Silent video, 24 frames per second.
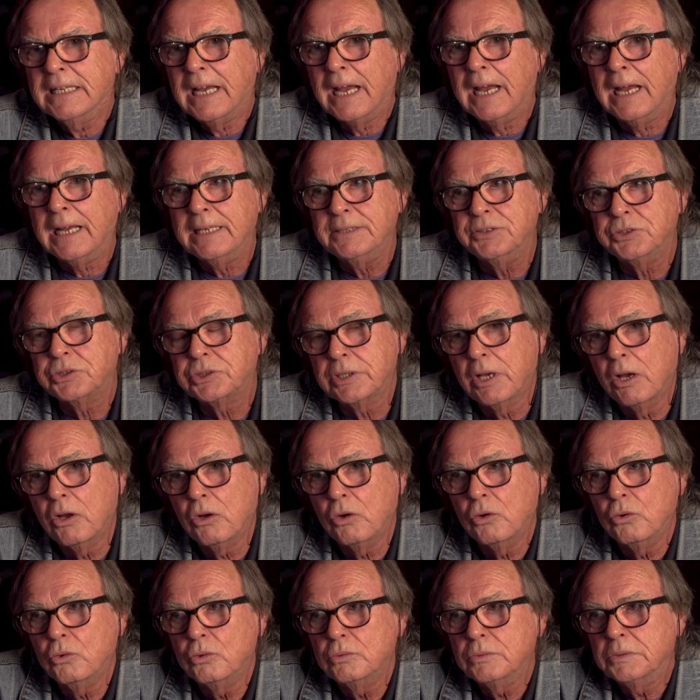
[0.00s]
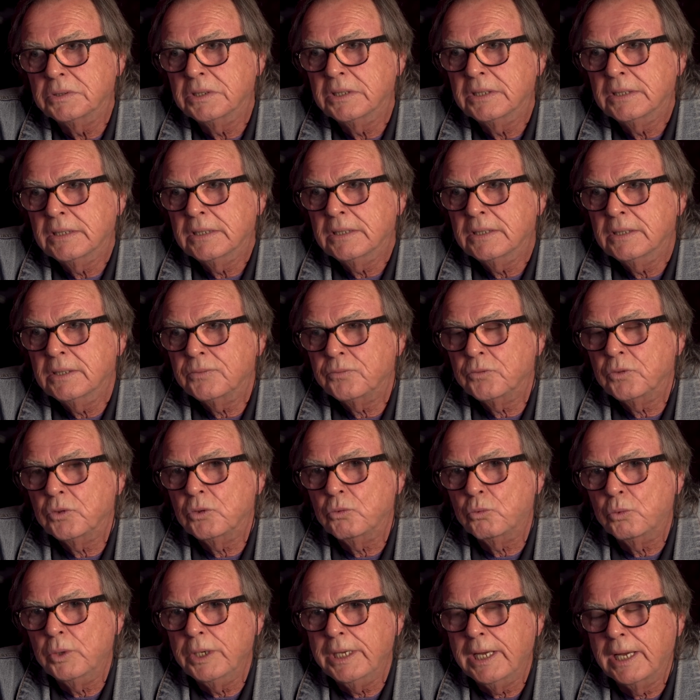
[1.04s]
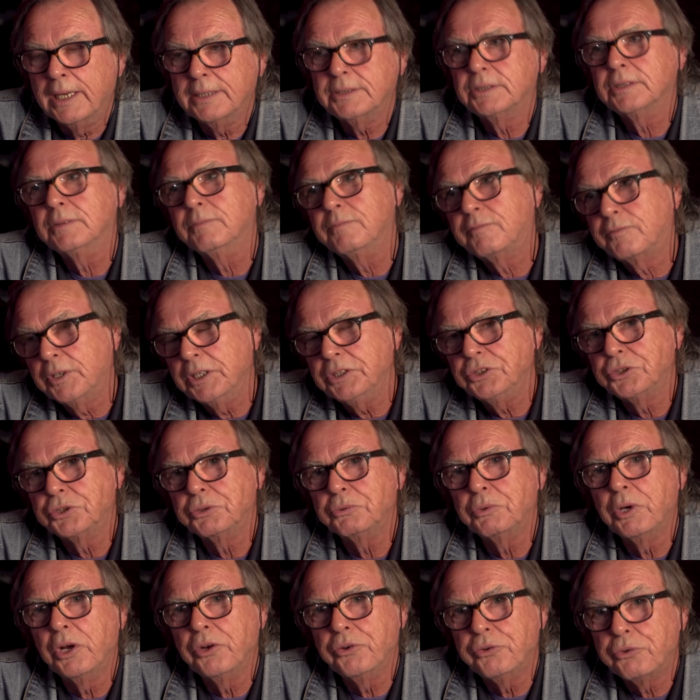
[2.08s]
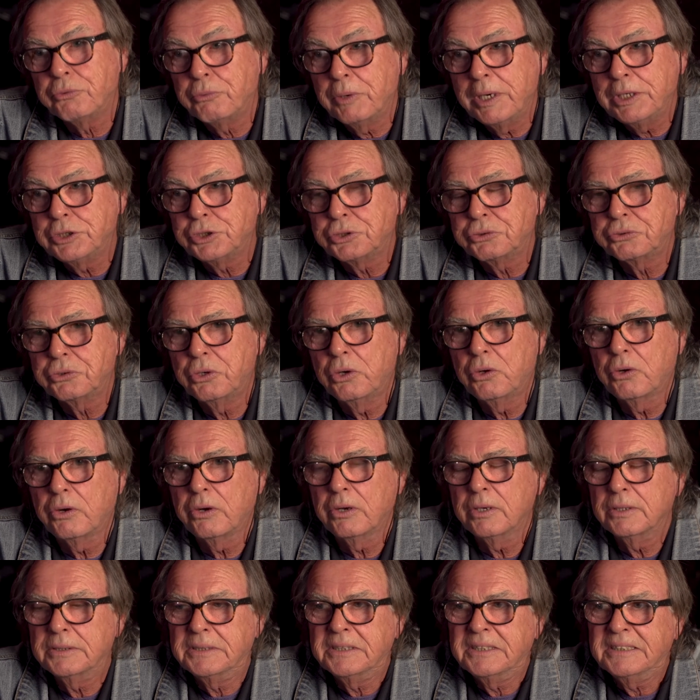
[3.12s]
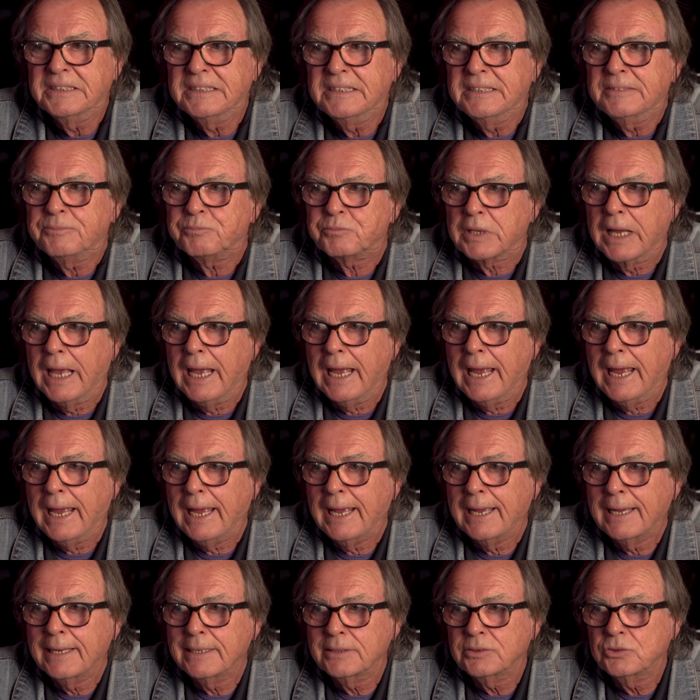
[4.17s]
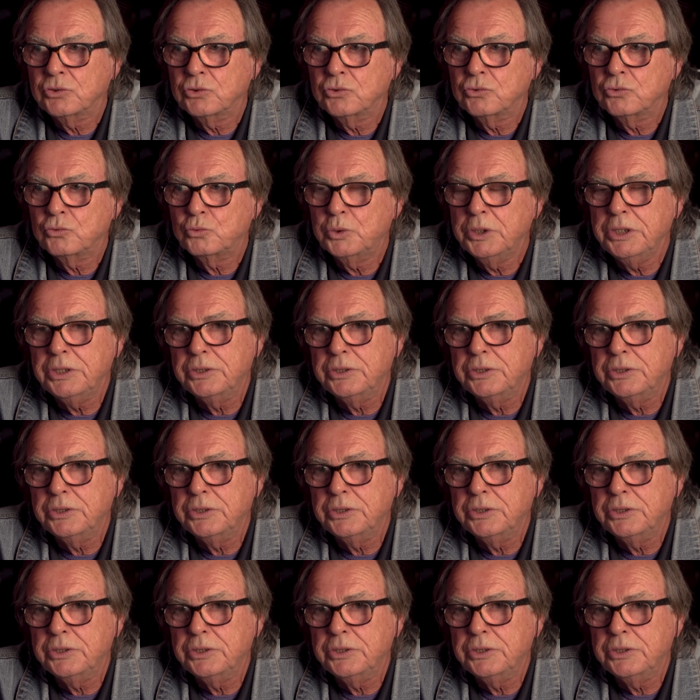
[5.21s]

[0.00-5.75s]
And so we had some friends who owned a restaurant, and we